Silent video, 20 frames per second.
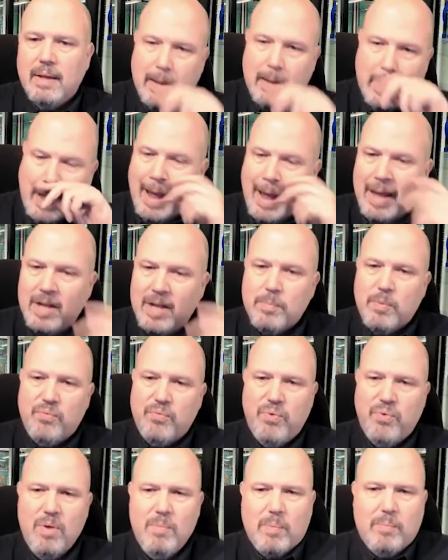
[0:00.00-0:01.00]
And to
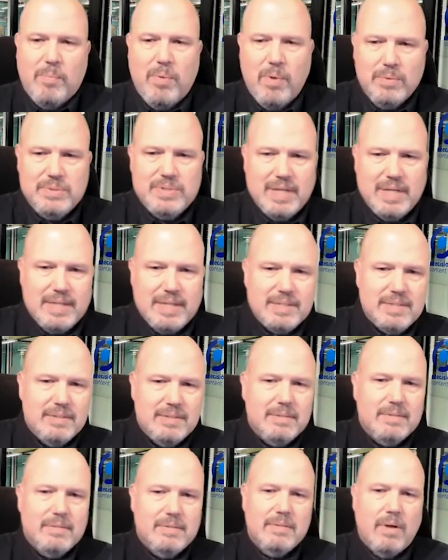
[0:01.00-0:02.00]
perform a
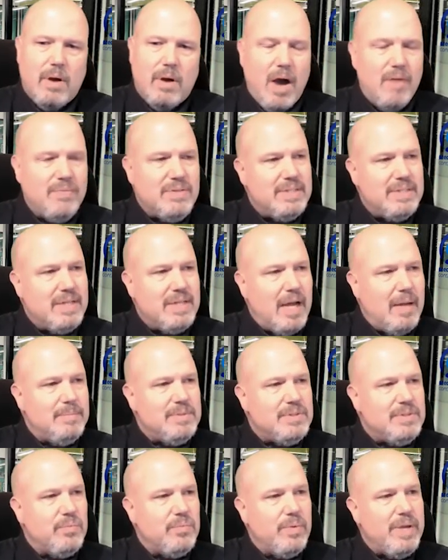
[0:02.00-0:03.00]
process,
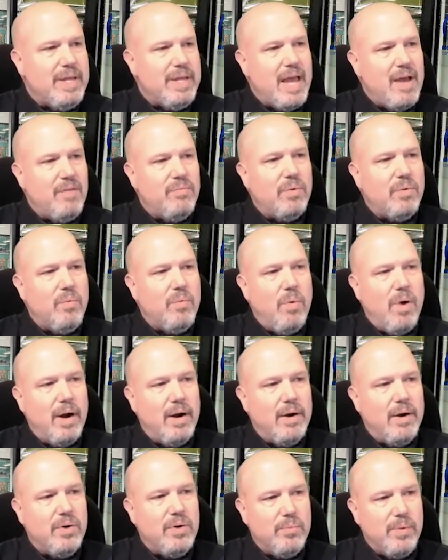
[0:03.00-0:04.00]
oftentimes we have
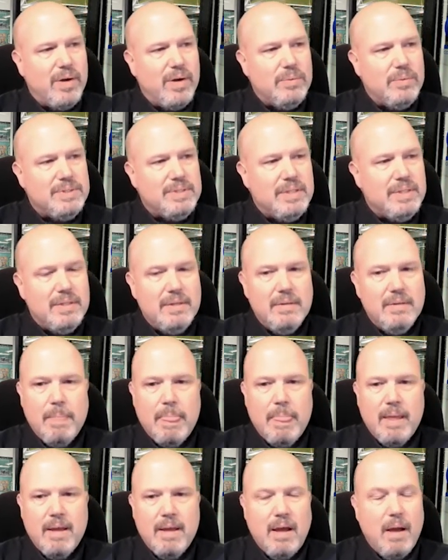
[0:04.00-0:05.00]
required or requisite
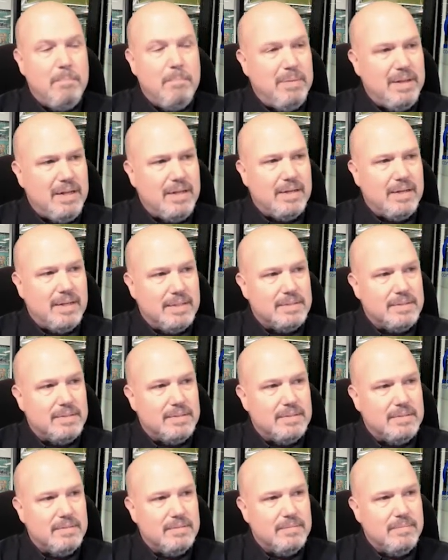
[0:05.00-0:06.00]

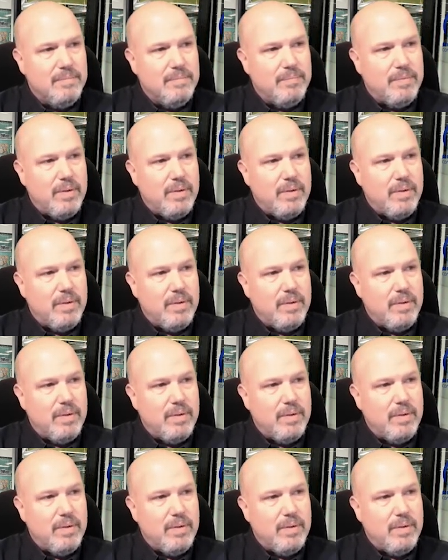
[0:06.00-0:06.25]
abilities that are